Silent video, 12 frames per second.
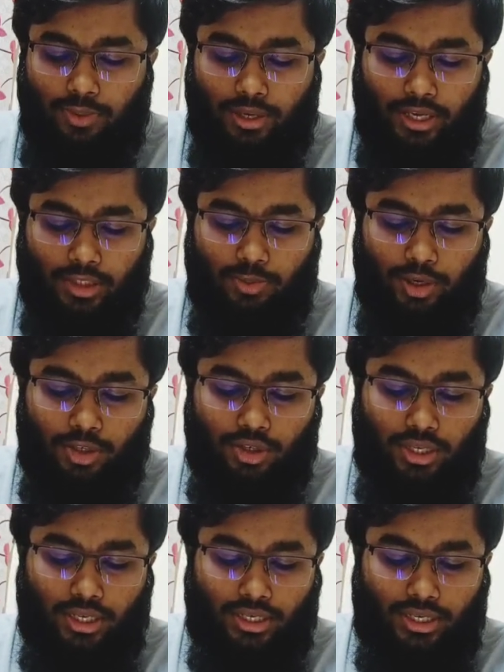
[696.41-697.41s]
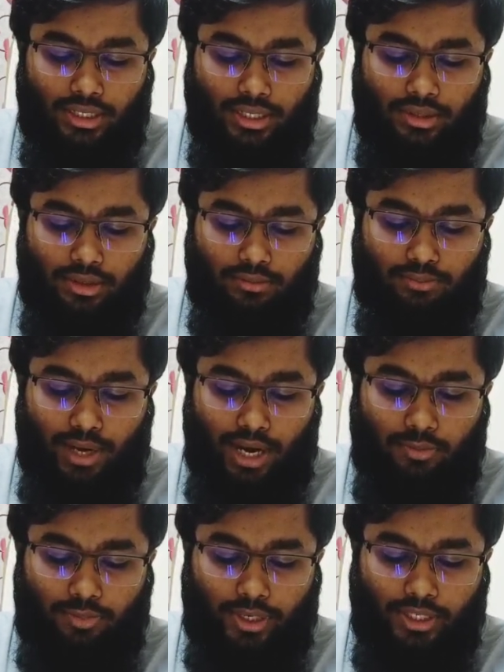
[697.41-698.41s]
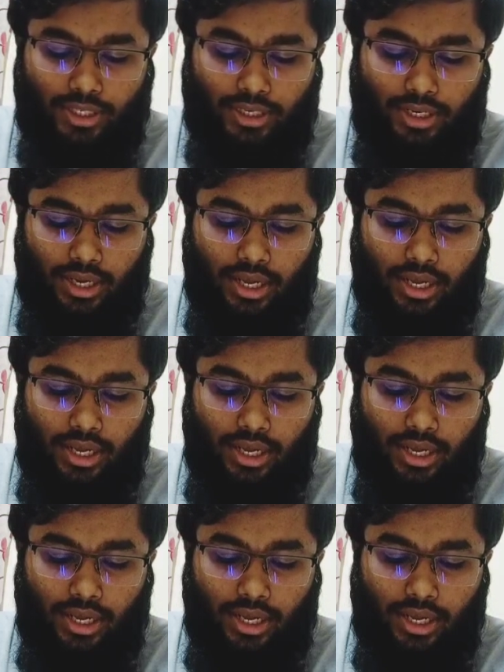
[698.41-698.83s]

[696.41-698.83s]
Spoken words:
expiration increases. Blood pressure,